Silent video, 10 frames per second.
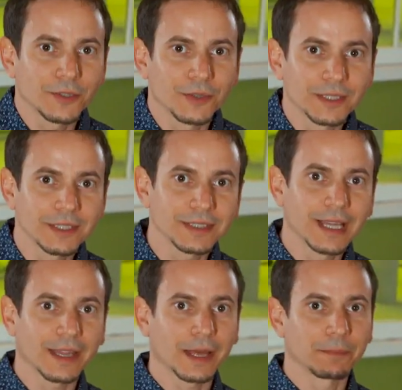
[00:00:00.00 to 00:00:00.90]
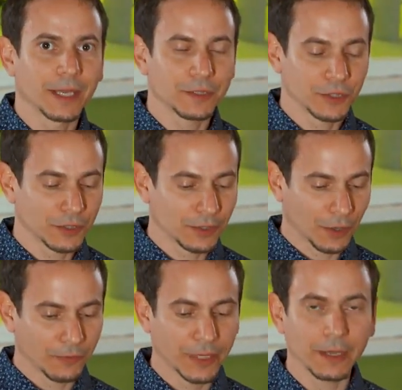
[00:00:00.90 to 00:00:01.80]
so this is the adaptation
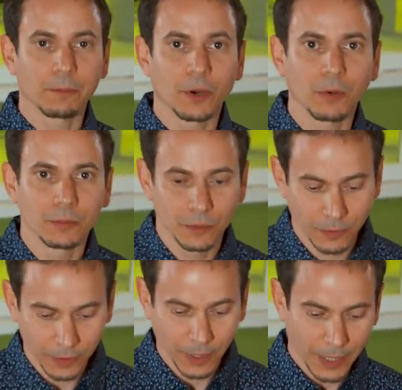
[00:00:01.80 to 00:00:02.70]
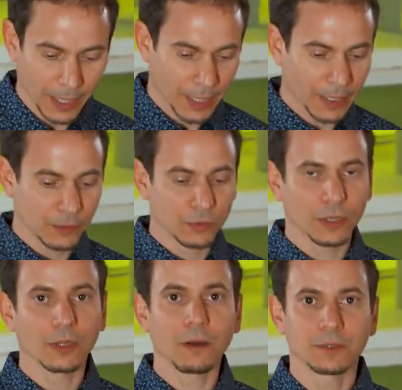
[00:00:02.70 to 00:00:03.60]
of the impromptu into
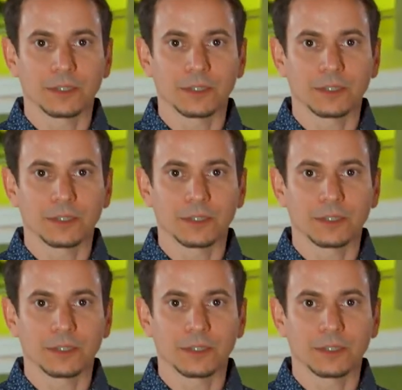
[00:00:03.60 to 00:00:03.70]
the drum